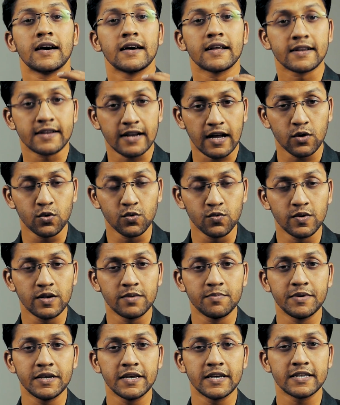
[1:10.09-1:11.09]
Rahu
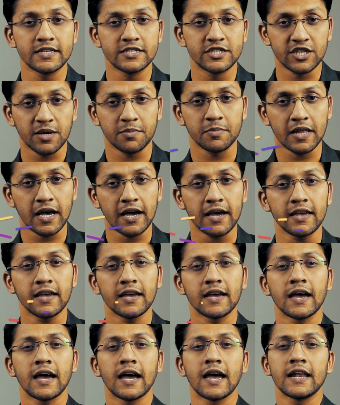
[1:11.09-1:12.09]
will be in Gemini
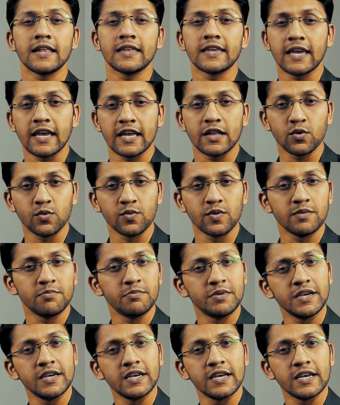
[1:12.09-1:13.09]
and Ketu will
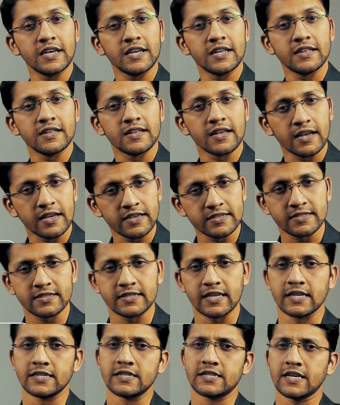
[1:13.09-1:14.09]
be in
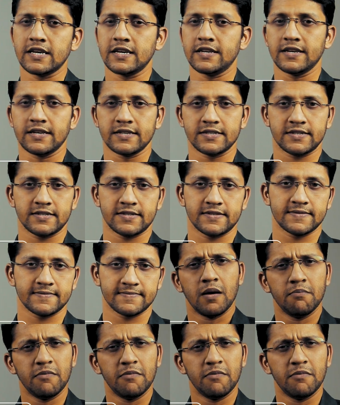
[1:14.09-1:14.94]
Sagittarius.